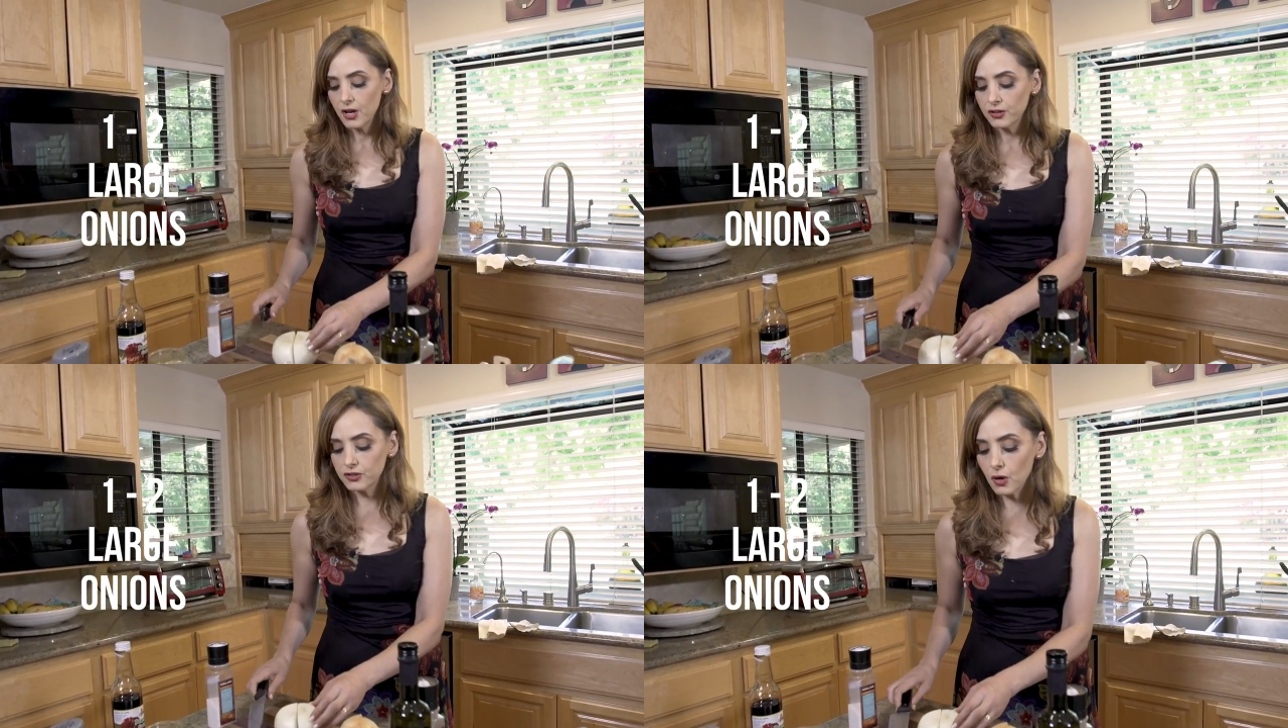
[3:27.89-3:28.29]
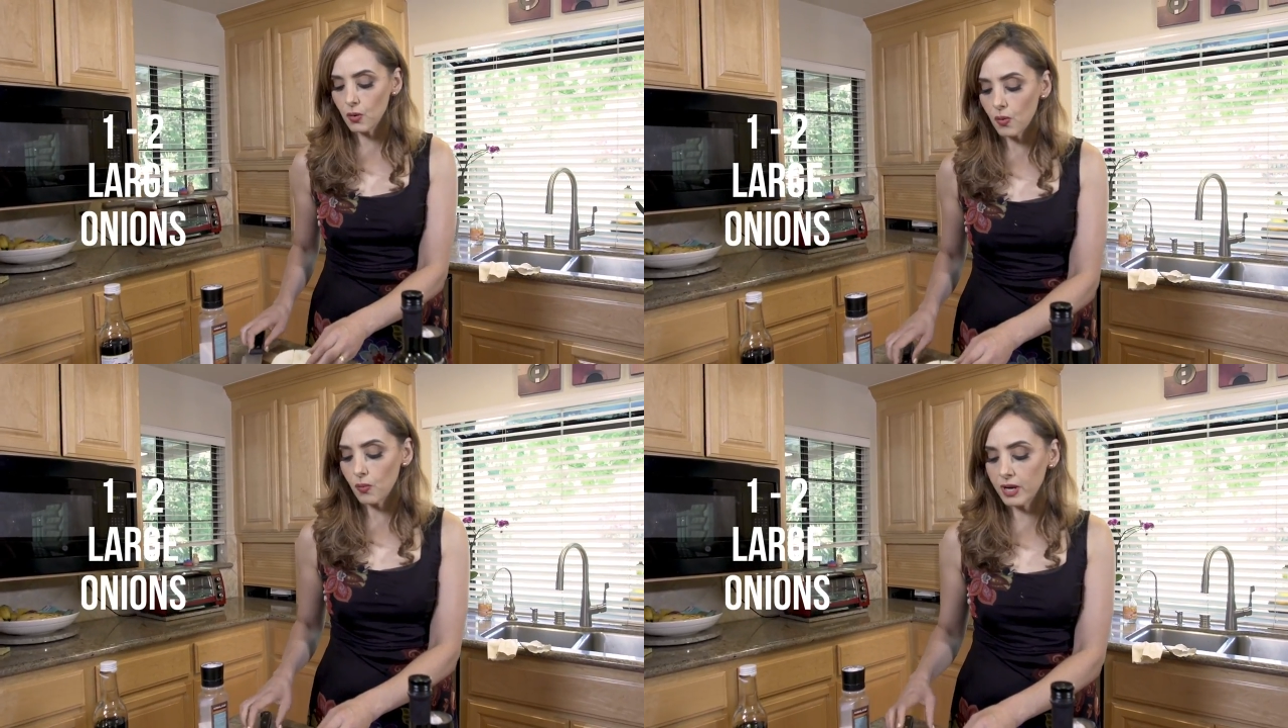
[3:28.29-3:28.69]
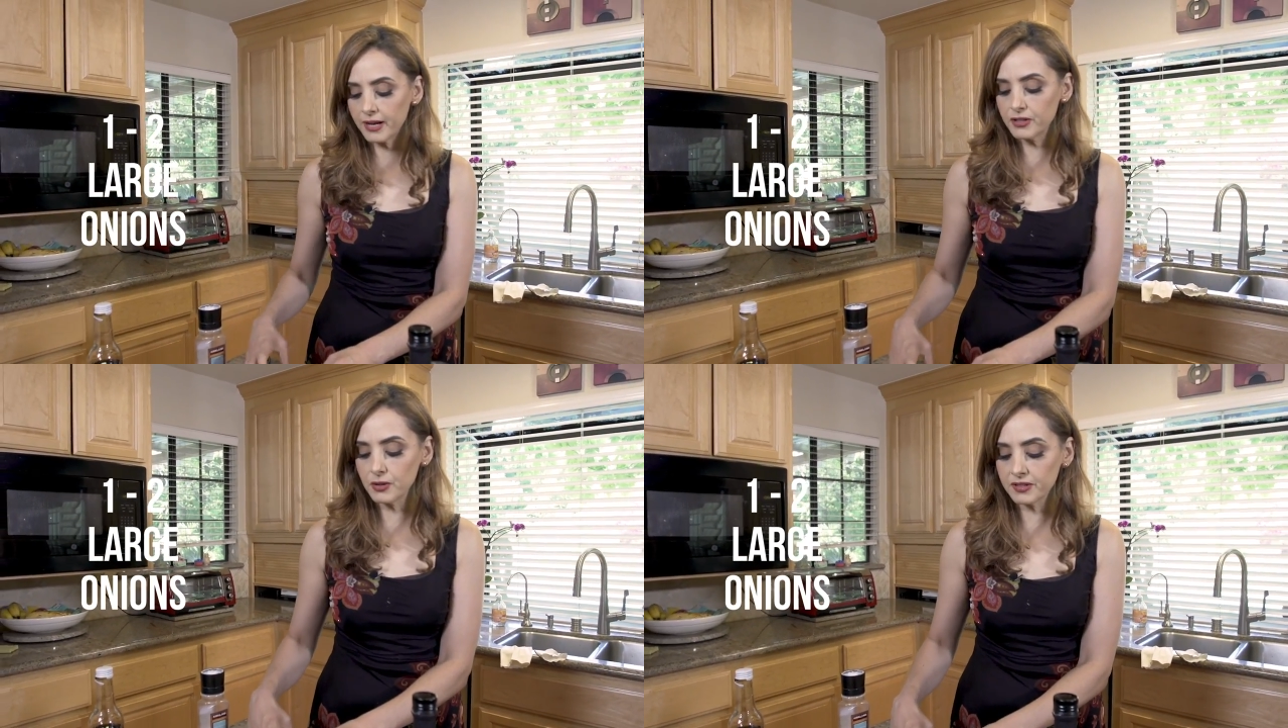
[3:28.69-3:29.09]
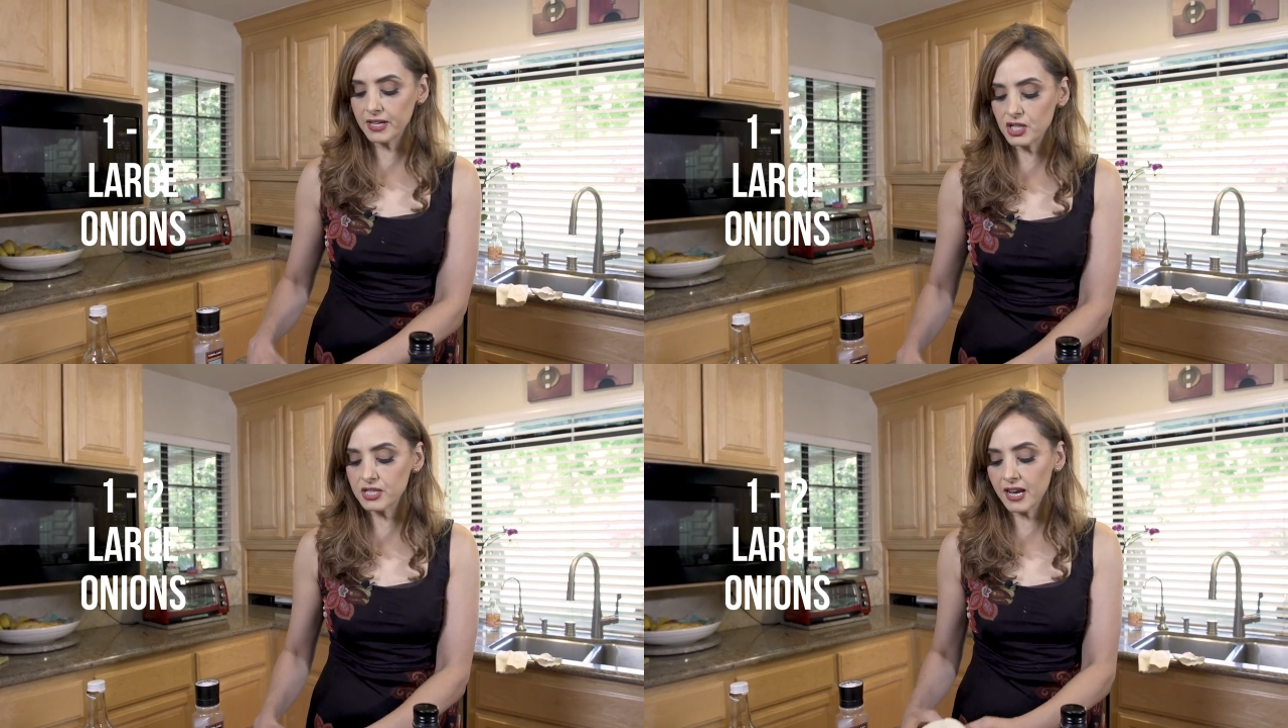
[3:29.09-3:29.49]
So what I do is I
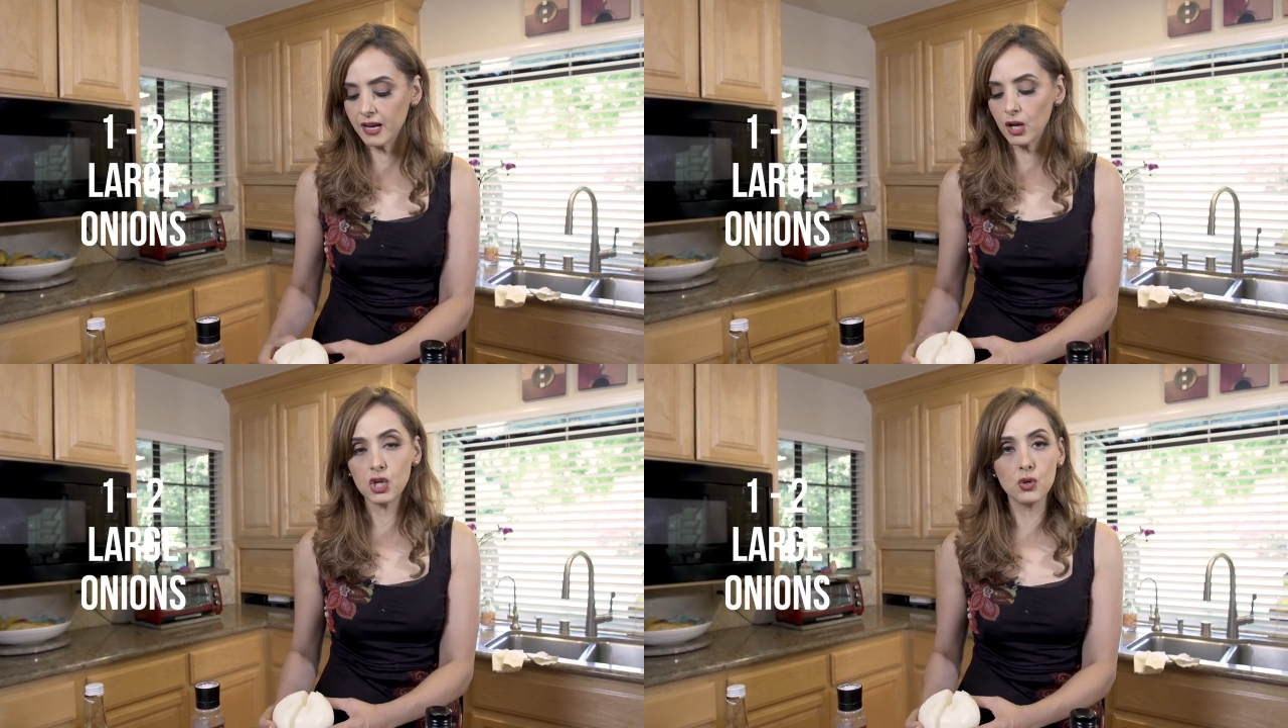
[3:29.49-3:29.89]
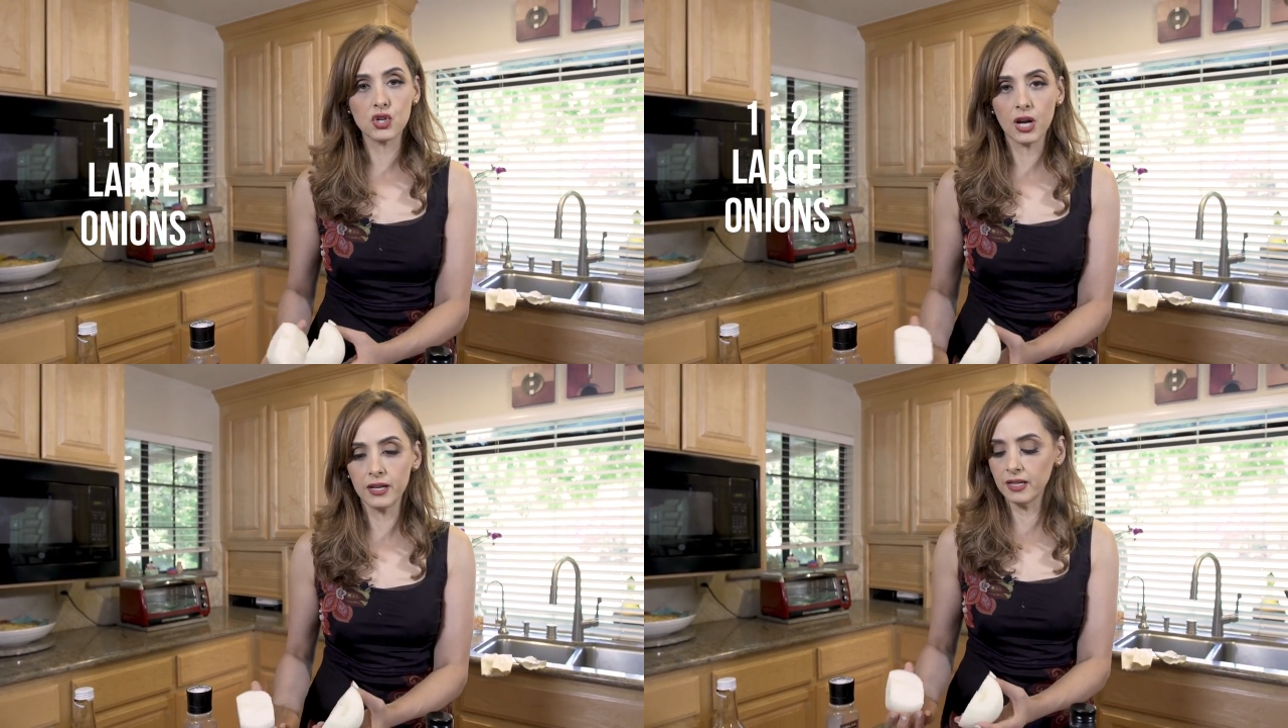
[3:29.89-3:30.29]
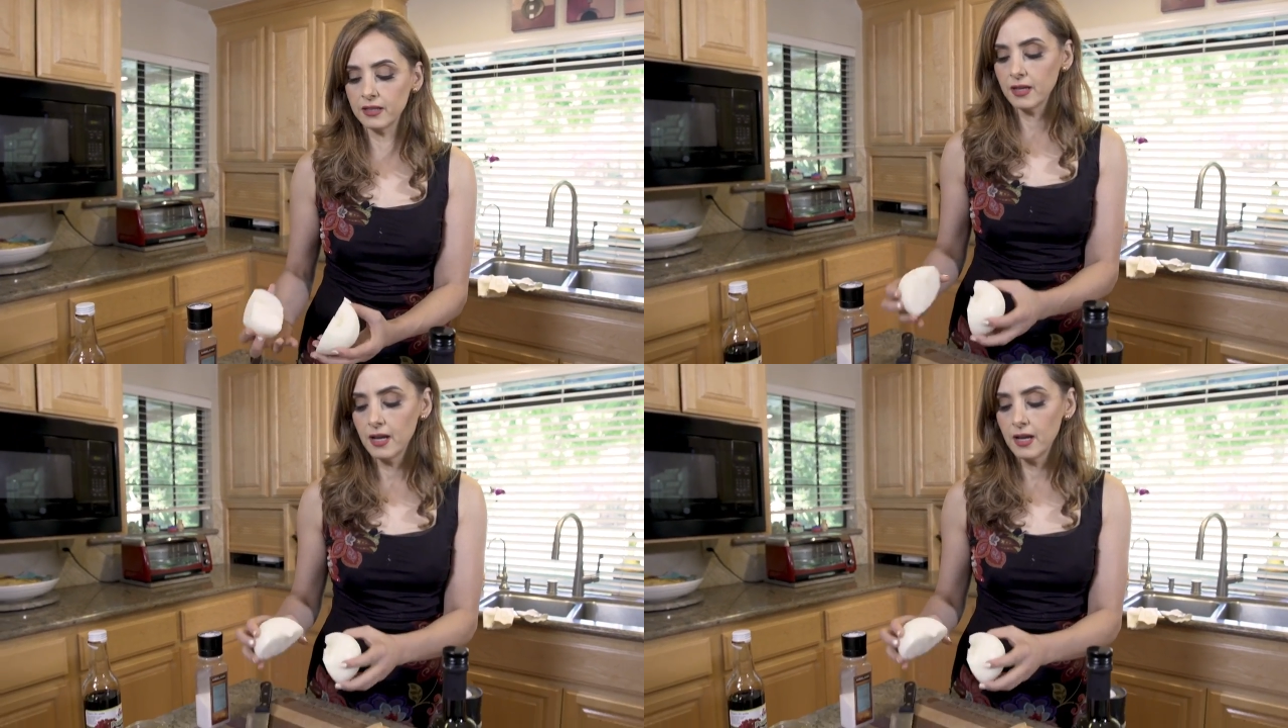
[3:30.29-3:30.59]
just take a huge onion.